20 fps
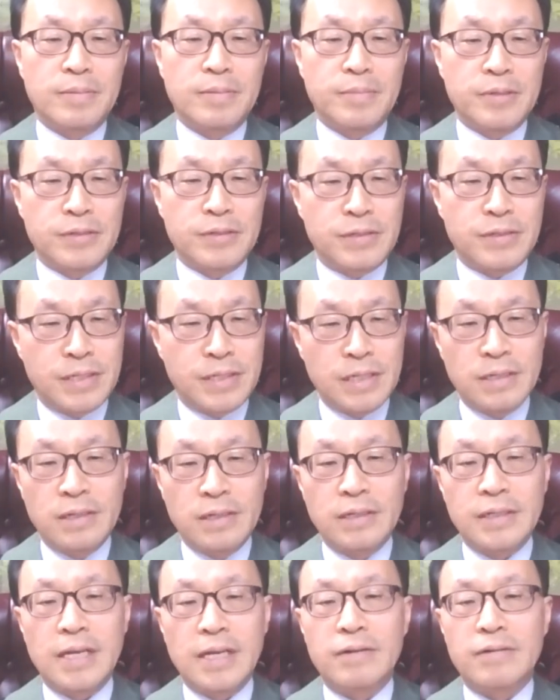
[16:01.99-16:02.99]
But
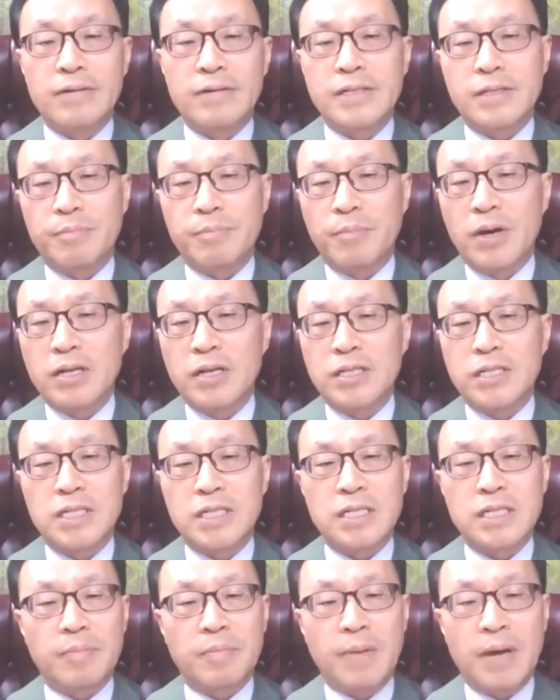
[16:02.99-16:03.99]
still there is
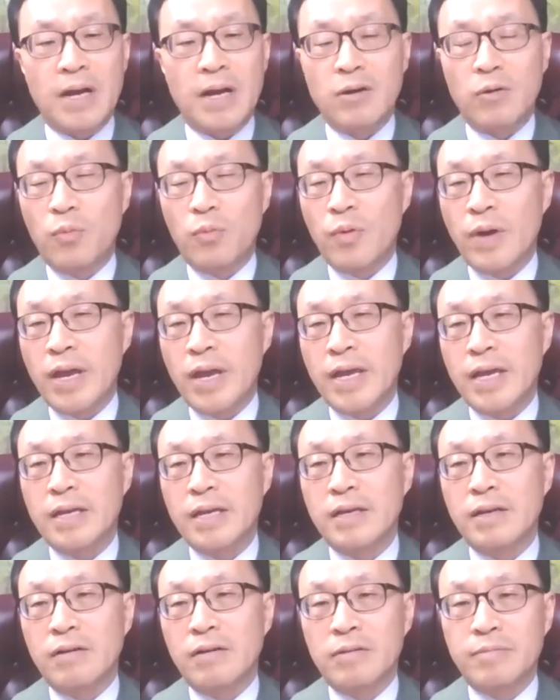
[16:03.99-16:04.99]
much by
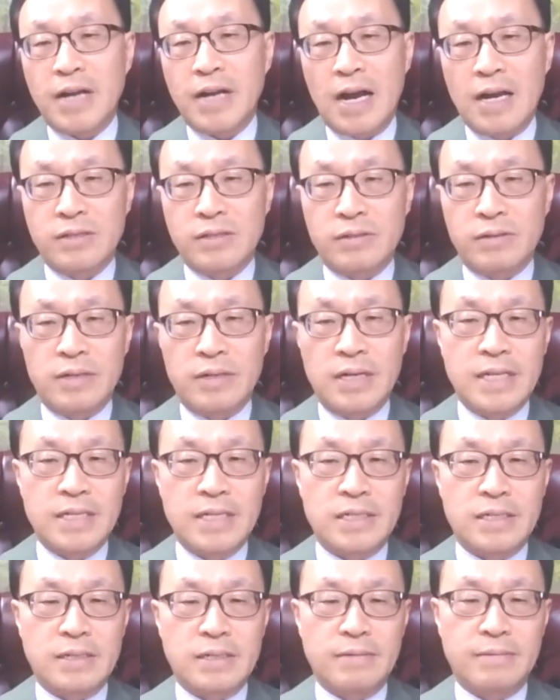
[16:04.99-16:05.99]
way of
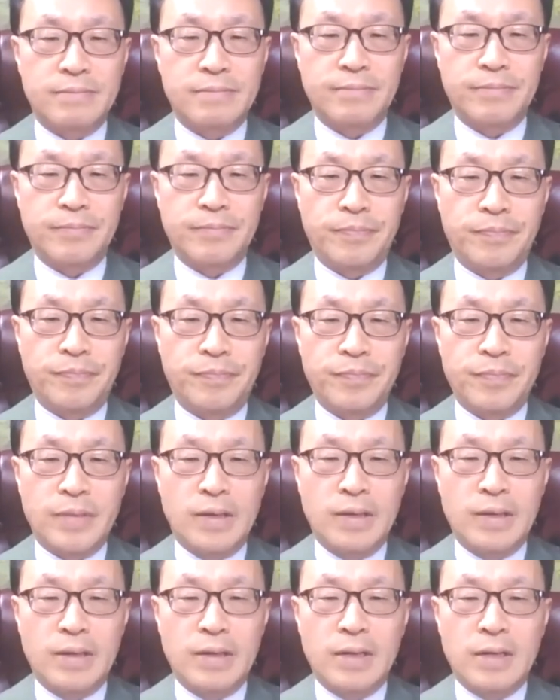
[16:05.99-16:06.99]
consolation,
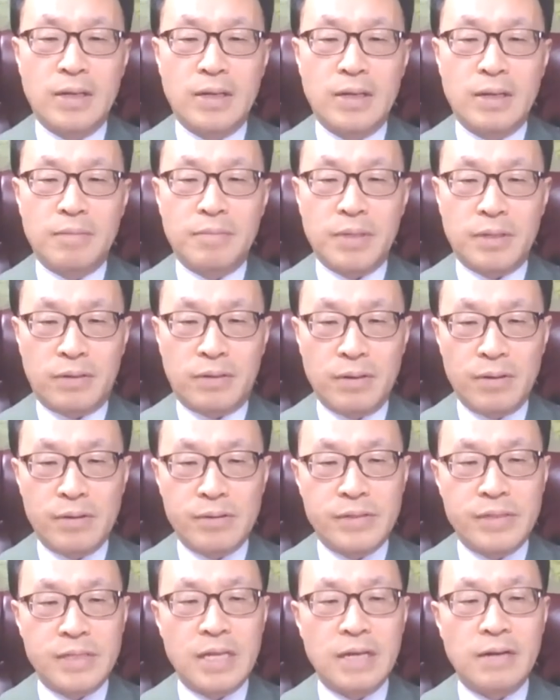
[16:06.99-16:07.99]

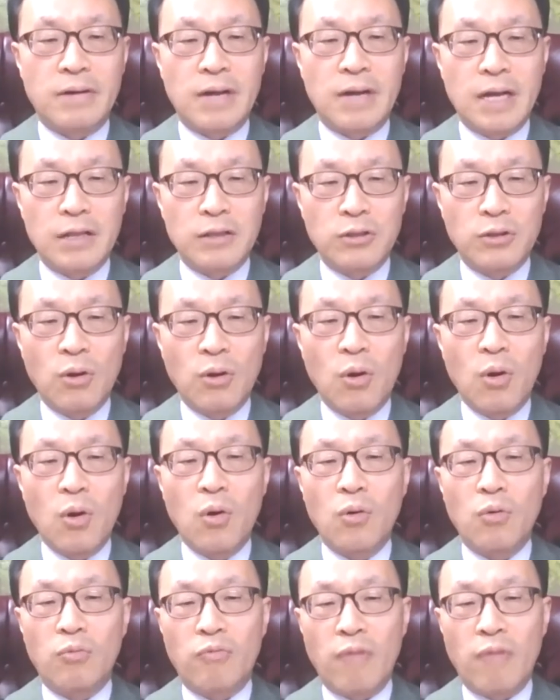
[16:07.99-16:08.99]
because there are
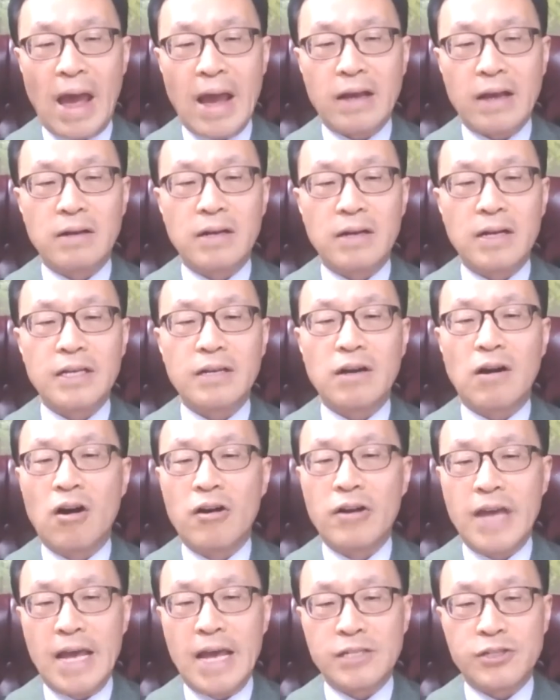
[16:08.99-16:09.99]
no rankling
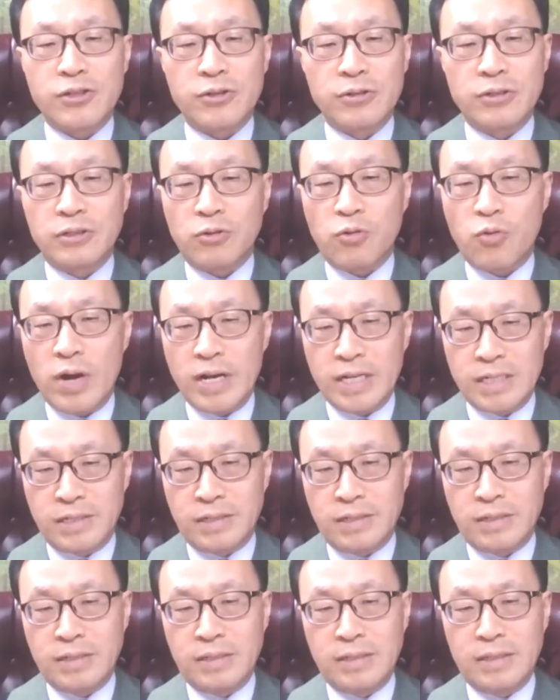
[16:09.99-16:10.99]
unanswered
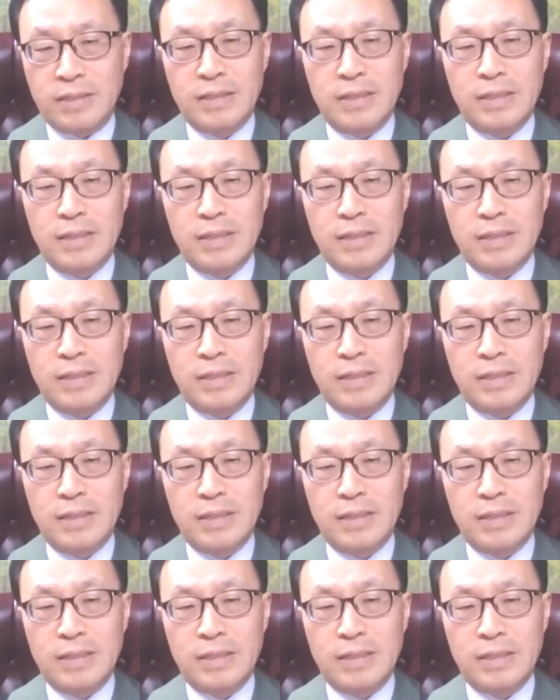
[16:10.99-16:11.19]
questions,